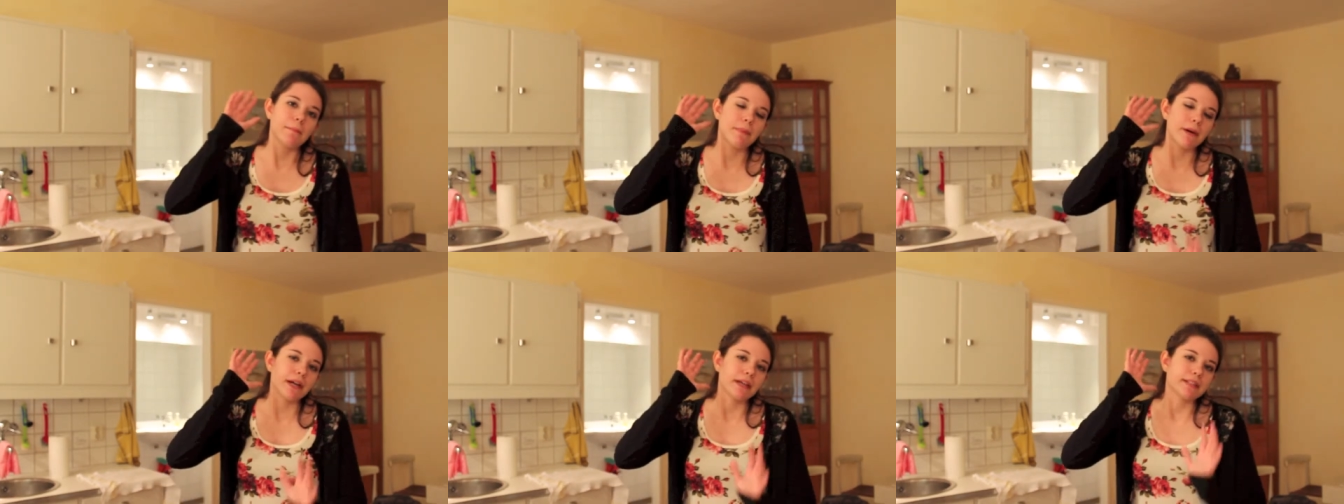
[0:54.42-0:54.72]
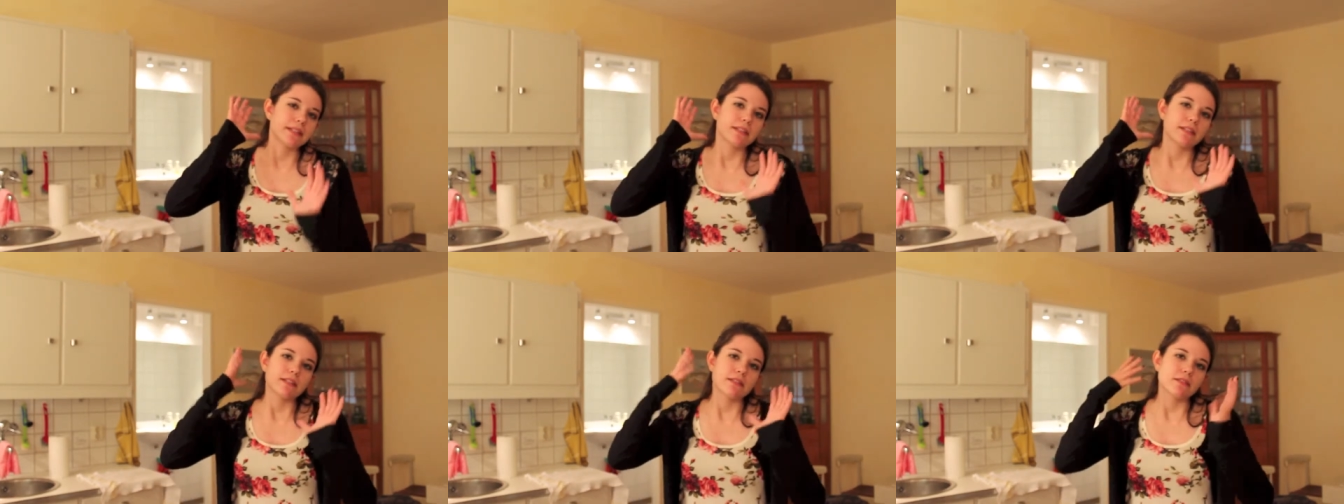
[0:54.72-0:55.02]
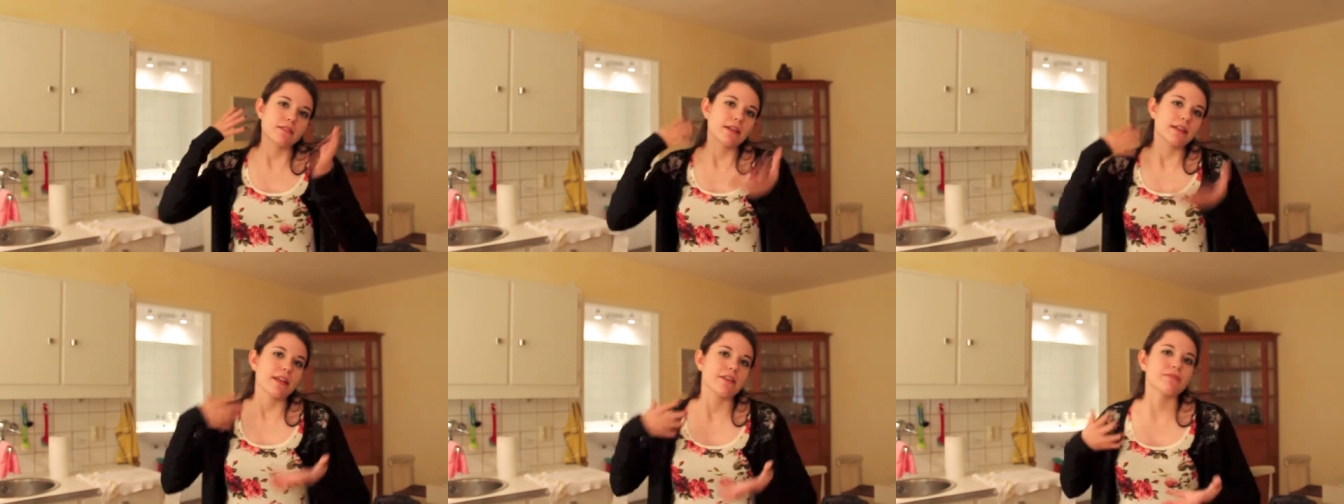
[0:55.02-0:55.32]
But,
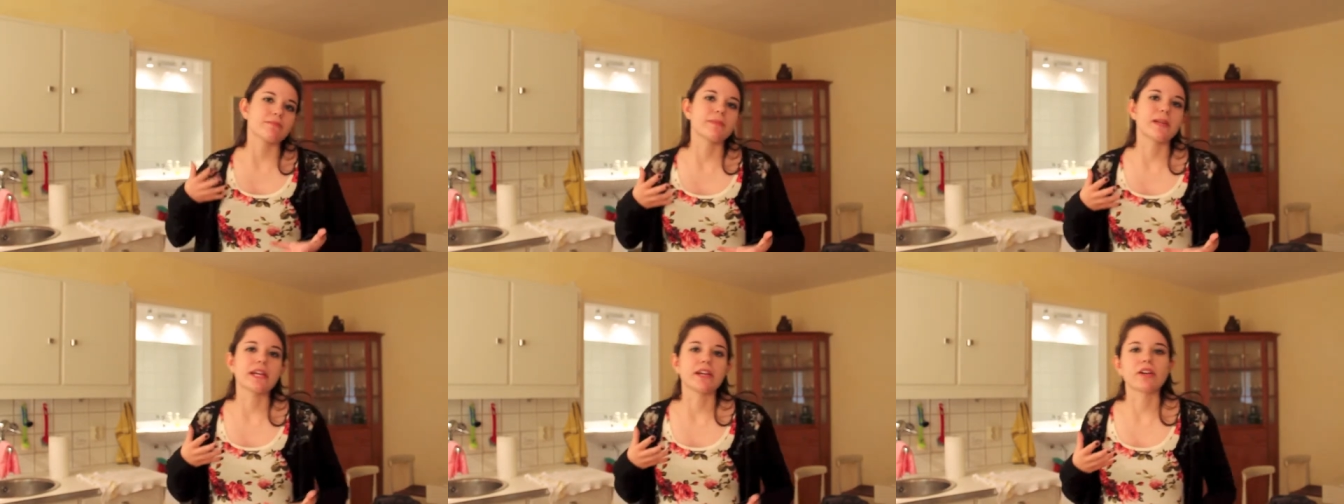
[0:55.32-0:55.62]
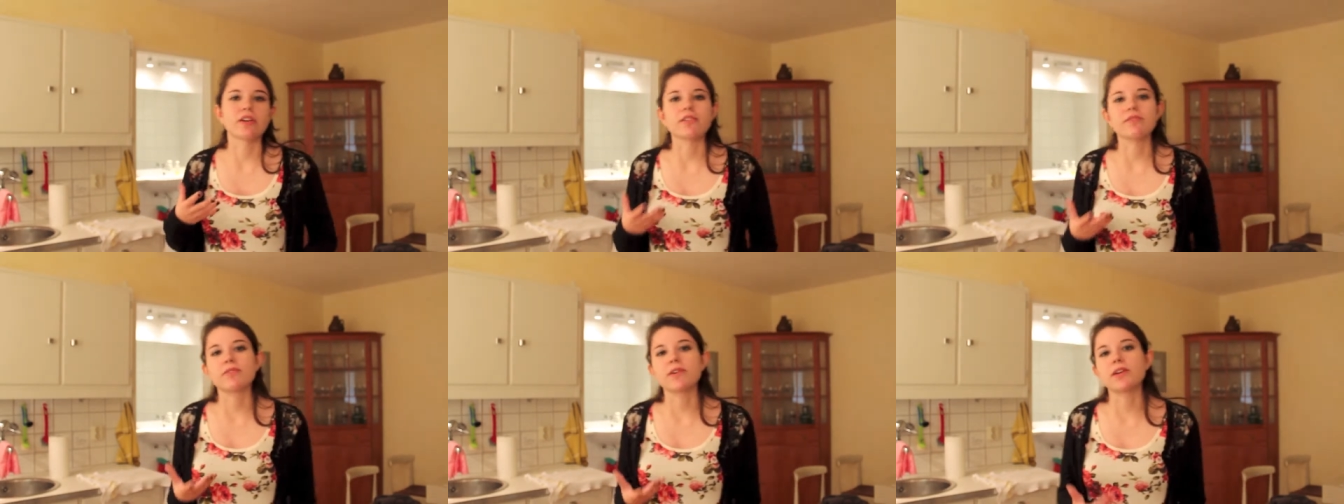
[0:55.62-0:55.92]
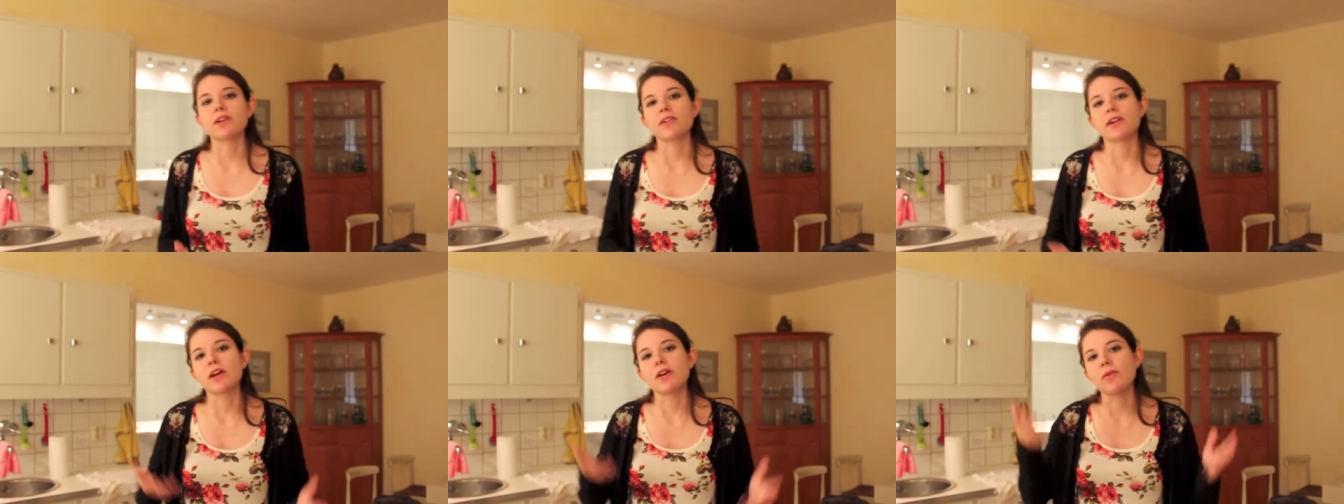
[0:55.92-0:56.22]
so they left me here
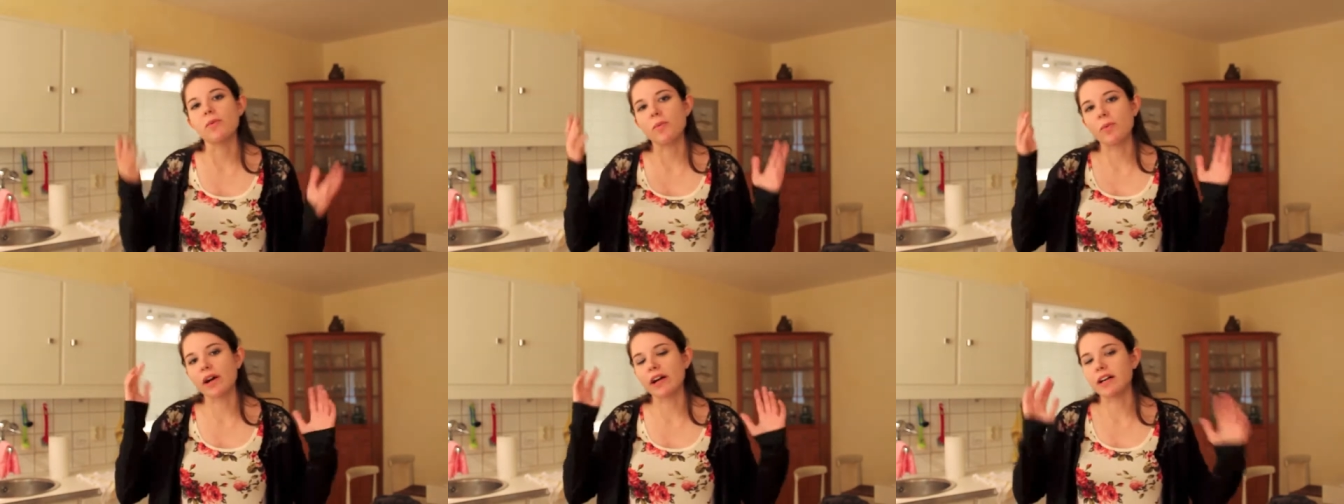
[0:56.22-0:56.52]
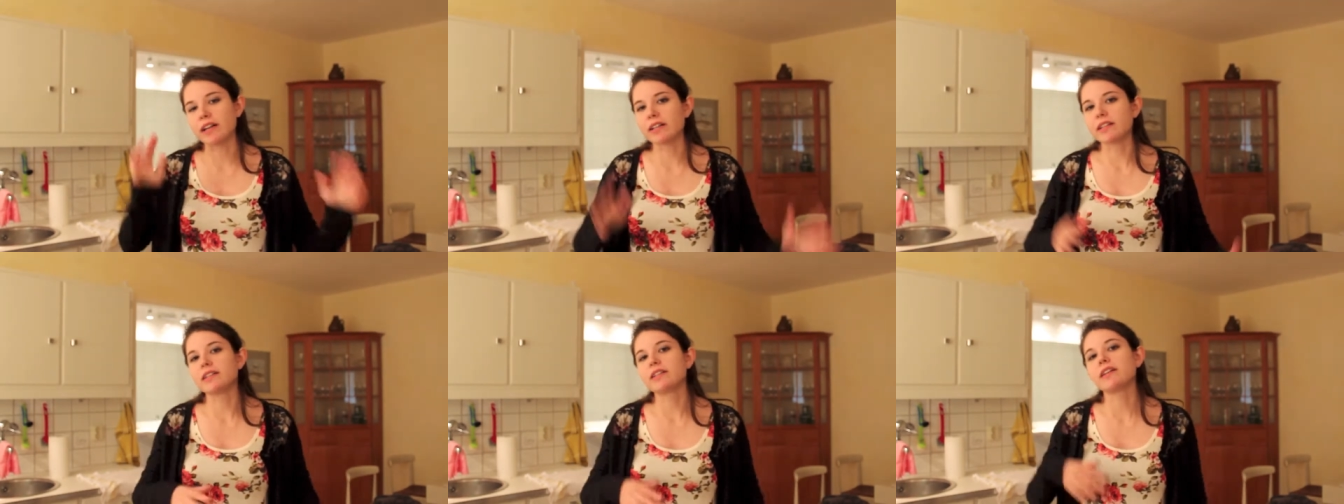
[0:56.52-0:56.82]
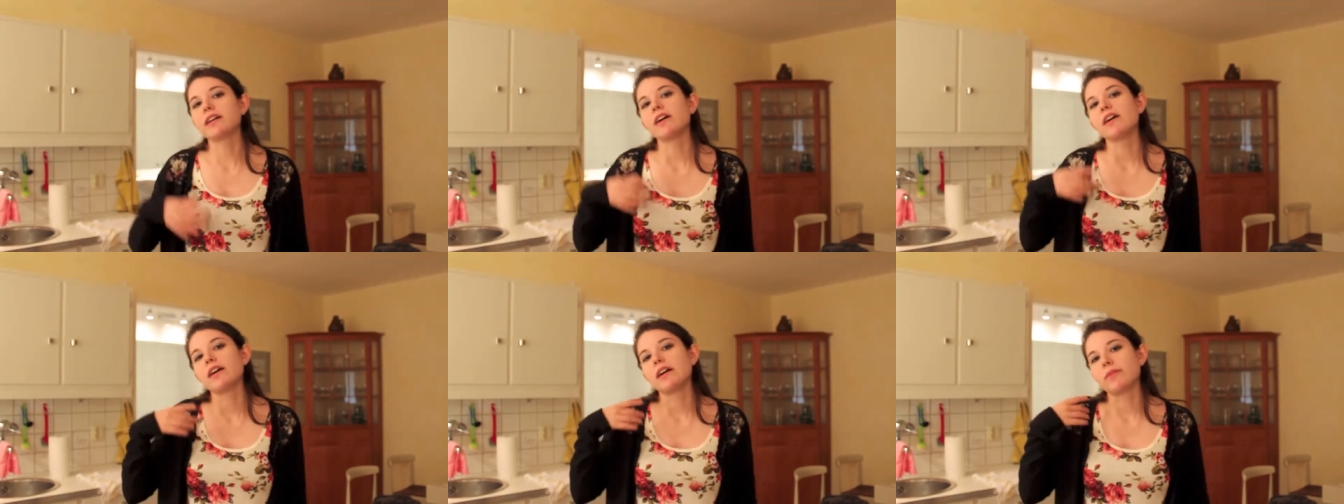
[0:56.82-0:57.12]
figuring,
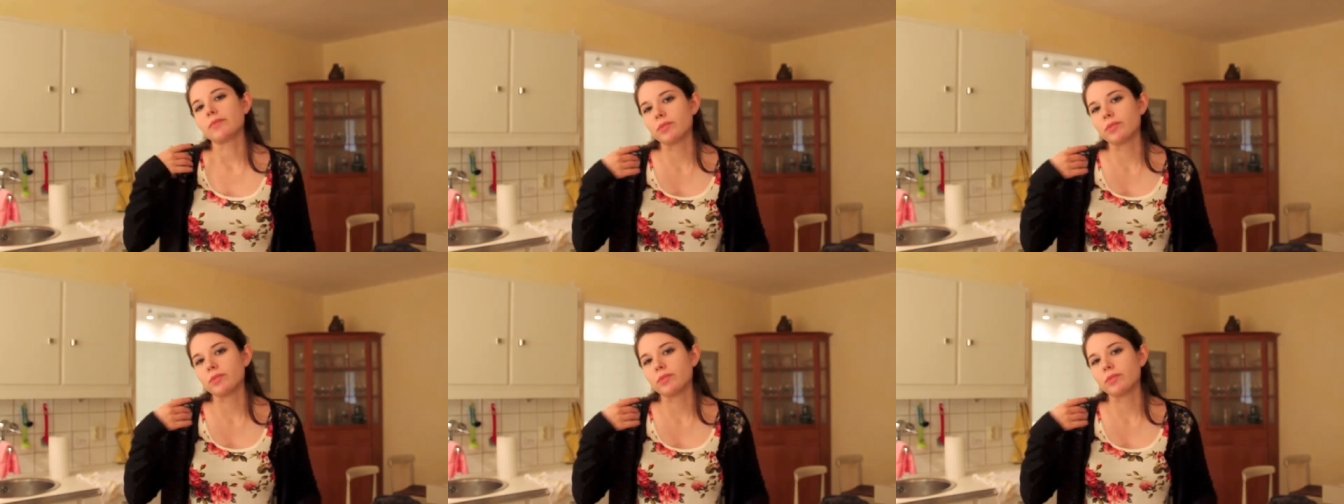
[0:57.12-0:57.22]
well,